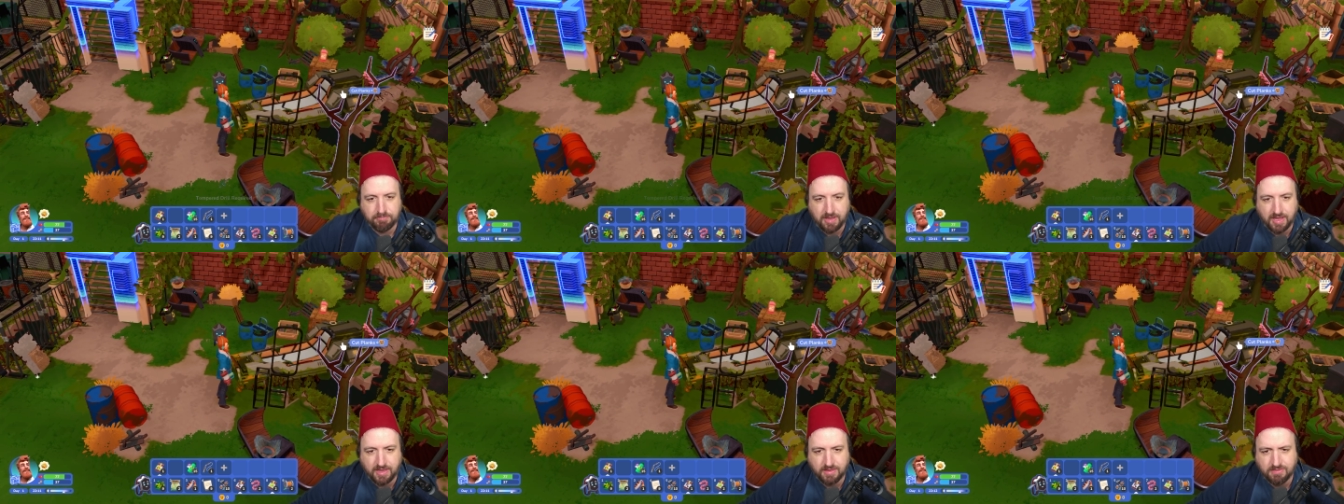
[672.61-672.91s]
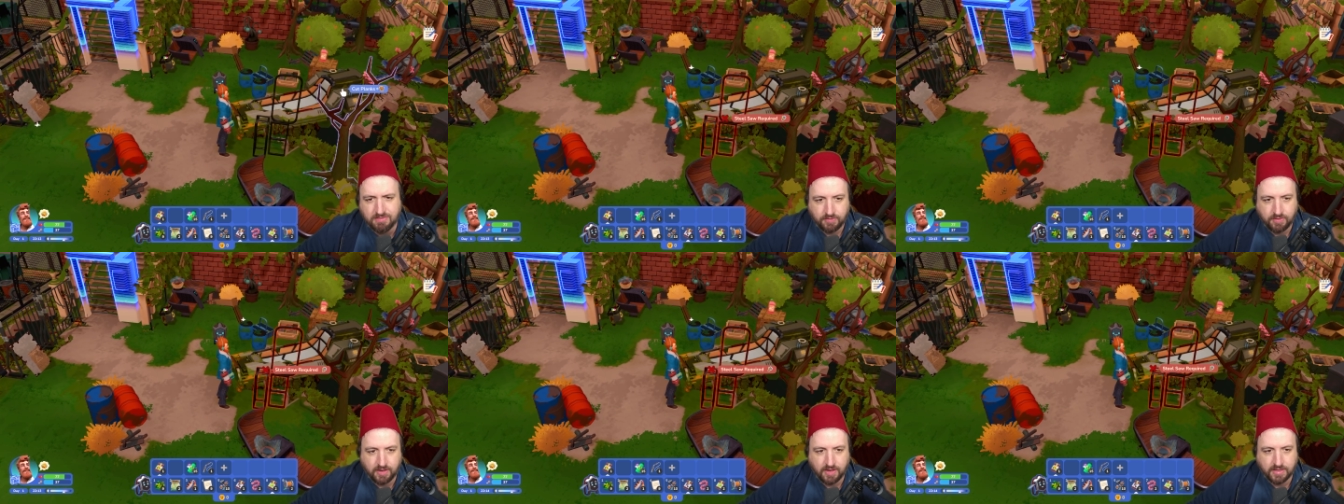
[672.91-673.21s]

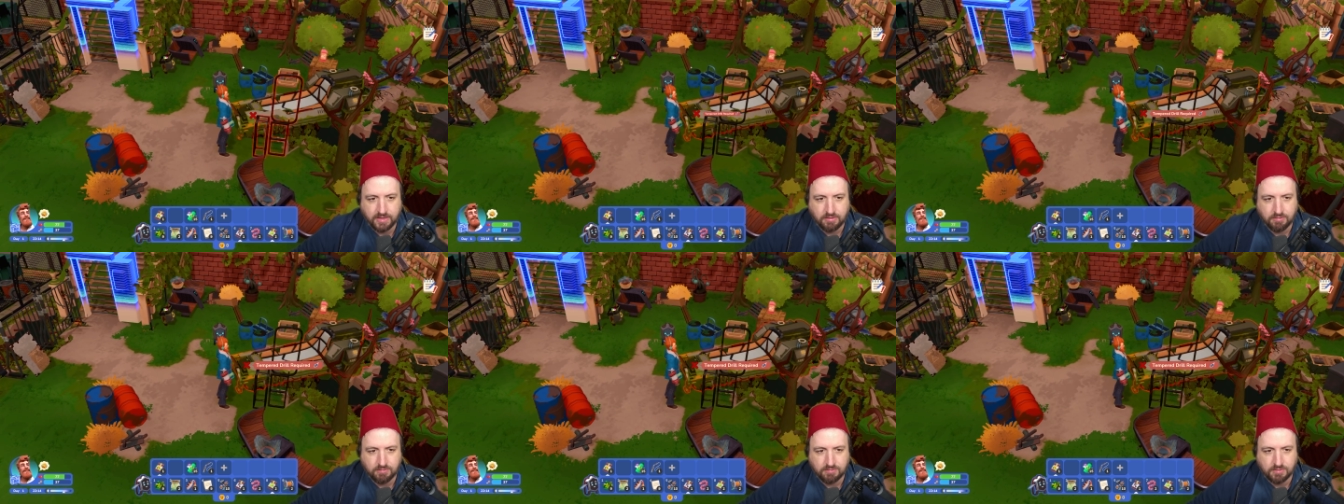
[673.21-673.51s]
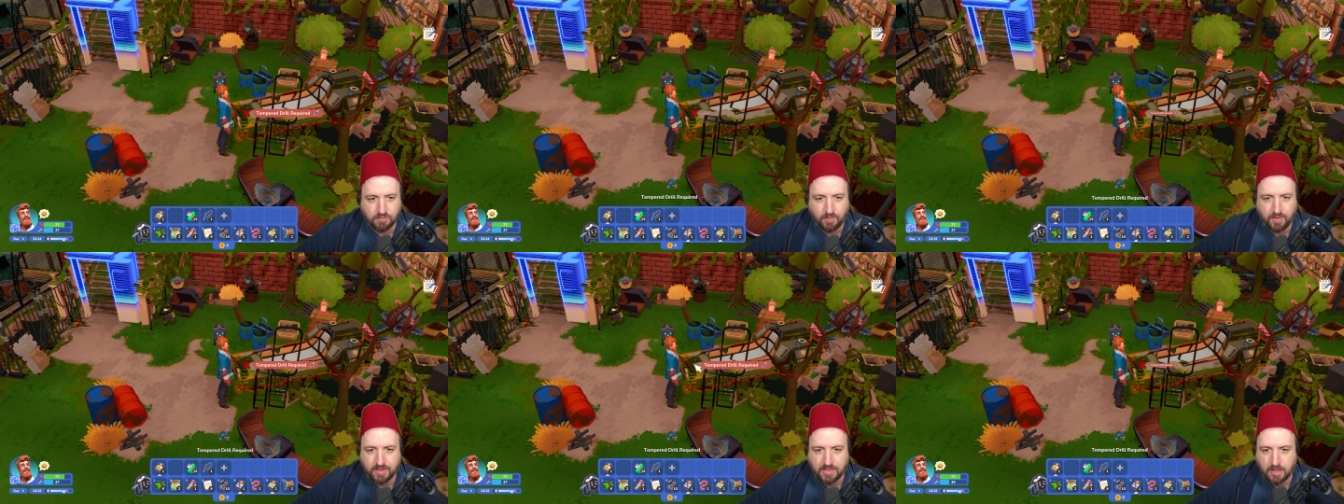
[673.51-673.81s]
beds that I used
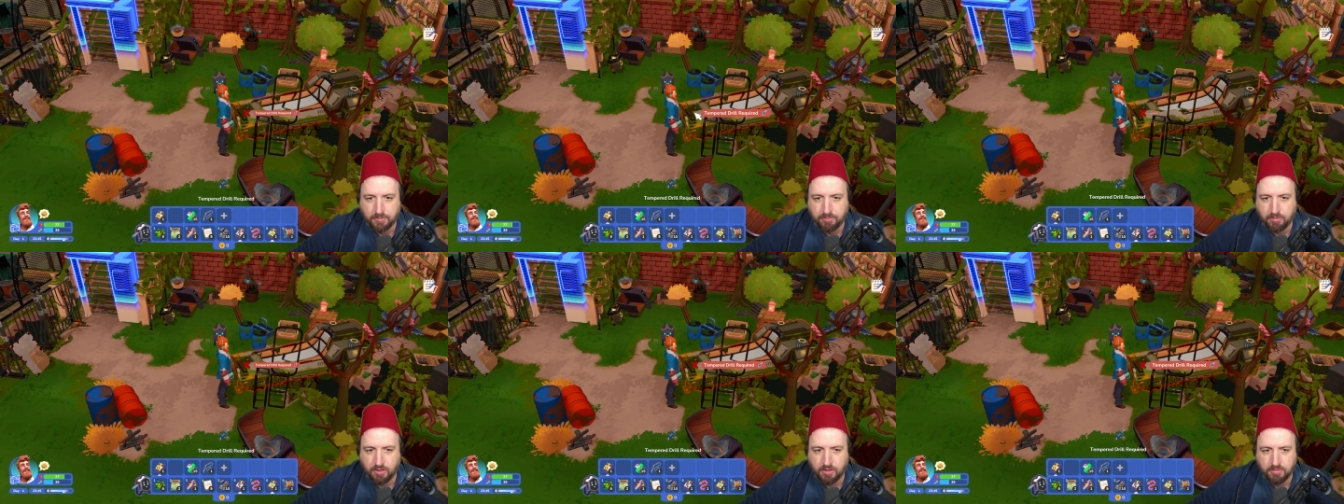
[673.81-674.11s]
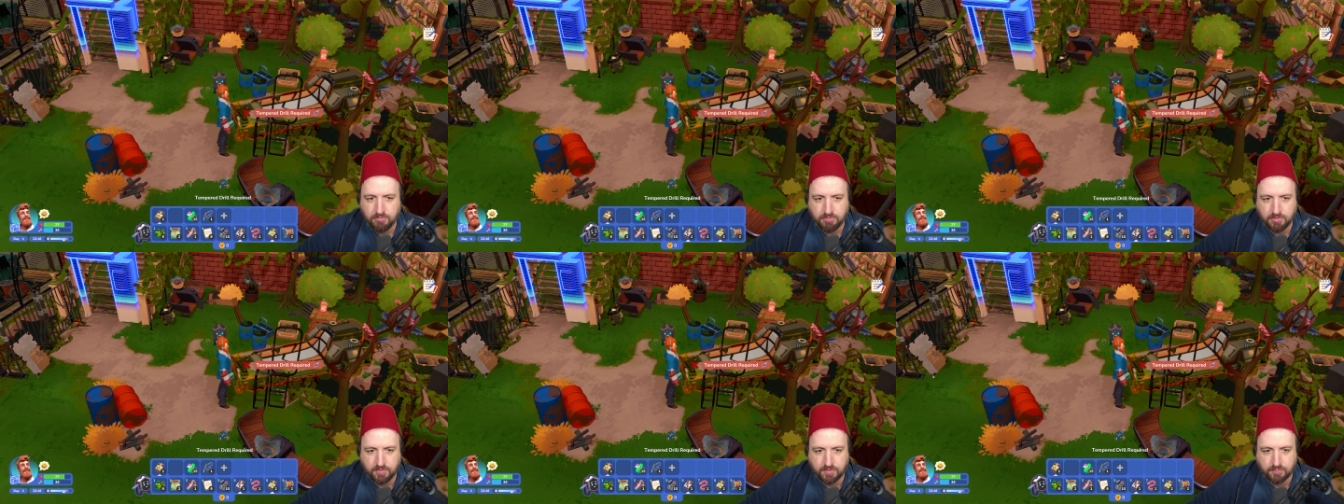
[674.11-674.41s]
to wake up
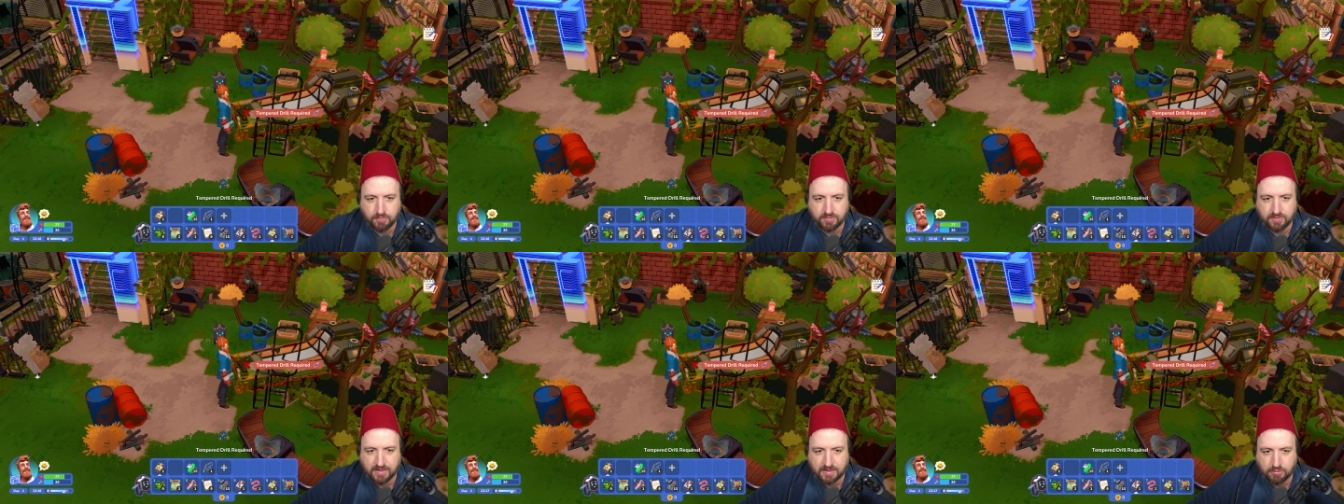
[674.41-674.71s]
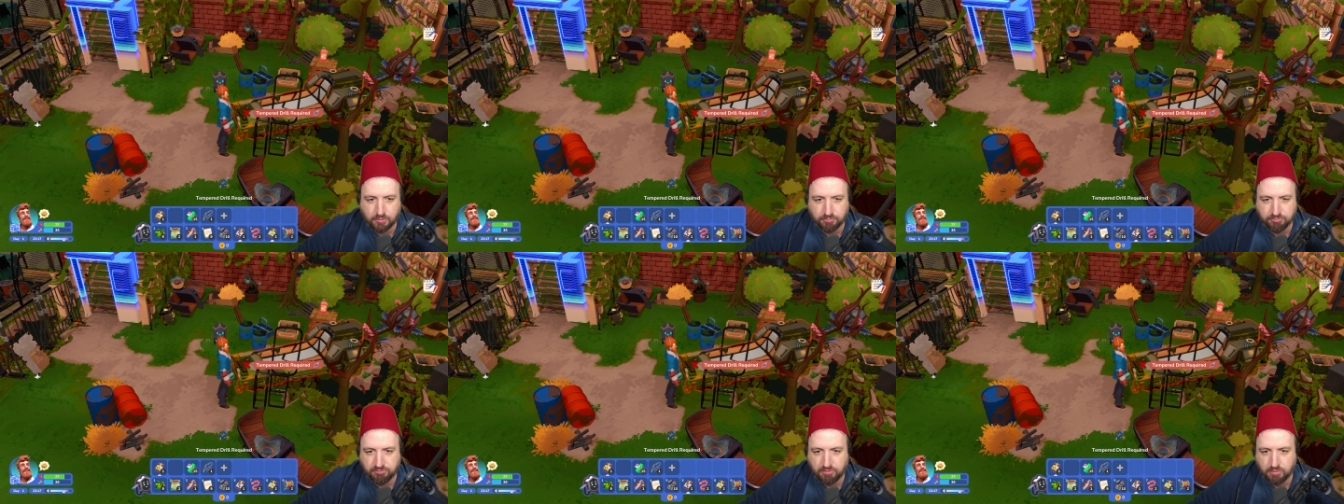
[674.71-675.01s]
on, but this one's like
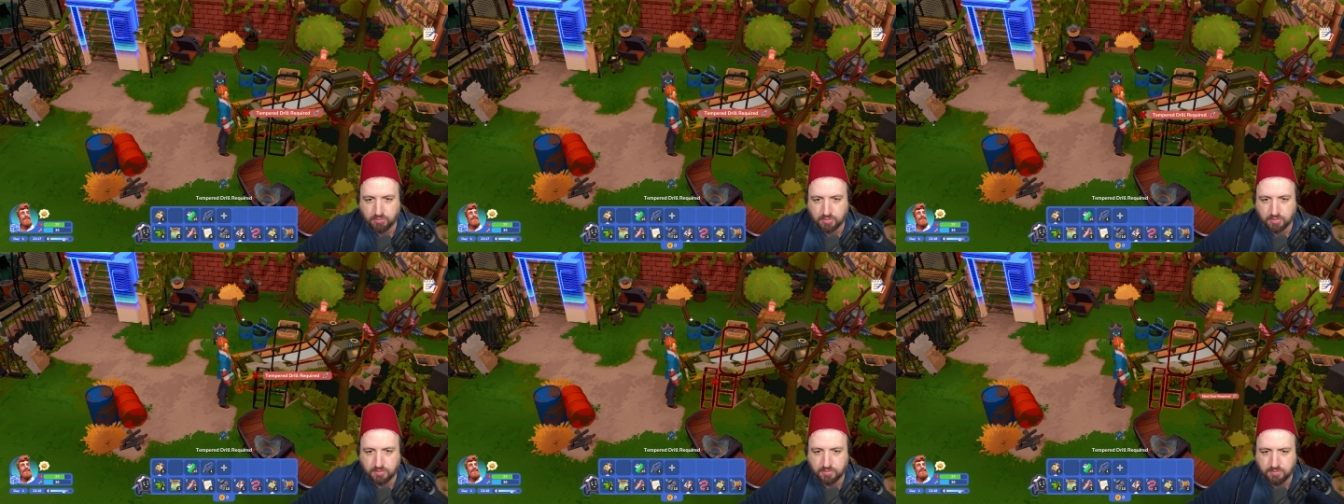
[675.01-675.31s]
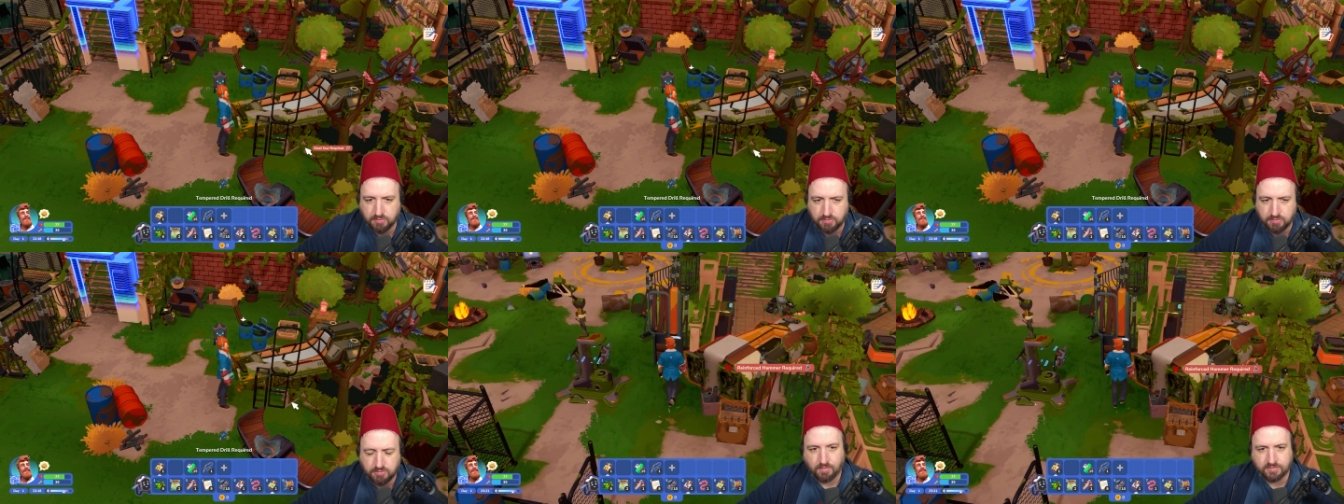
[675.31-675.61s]
all broken.